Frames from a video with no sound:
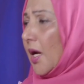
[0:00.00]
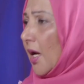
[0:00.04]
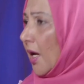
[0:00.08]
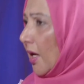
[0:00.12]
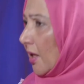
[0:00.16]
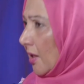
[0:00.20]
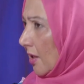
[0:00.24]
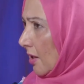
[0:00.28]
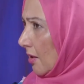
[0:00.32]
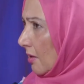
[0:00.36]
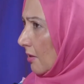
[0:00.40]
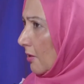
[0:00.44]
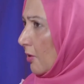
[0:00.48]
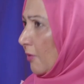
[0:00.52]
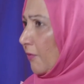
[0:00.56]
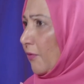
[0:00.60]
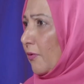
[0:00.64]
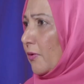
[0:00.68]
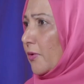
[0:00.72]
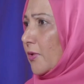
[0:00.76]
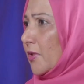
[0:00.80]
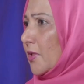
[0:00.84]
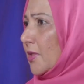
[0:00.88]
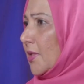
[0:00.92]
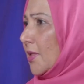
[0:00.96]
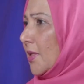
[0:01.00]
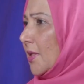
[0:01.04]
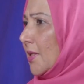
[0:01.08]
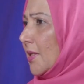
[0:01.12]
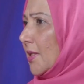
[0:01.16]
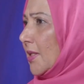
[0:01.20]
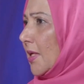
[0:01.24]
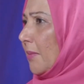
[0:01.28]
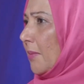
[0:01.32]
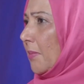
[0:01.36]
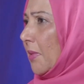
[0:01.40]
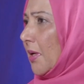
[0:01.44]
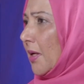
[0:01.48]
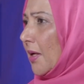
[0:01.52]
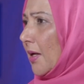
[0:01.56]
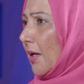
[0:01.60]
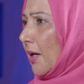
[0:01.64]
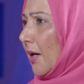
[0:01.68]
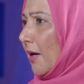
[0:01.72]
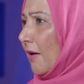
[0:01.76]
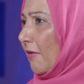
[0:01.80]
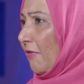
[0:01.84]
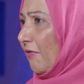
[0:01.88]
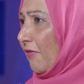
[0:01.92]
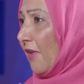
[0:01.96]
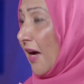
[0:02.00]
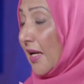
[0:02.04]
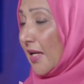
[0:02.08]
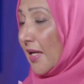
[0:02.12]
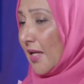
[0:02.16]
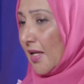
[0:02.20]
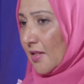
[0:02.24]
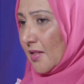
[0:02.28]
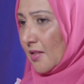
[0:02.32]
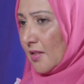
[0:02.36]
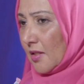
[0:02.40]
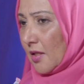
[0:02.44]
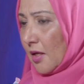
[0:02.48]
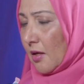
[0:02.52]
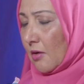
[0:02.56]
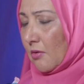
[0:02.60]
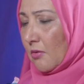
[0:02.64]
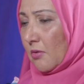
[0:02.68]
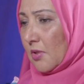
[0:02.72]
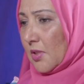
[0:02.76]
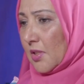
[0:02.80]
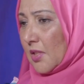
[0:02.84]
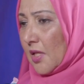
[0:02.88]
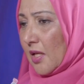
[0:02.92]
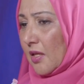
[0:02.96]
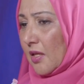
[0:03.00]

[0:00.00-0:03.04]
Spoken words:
And you've also seen Islamic finance grow in South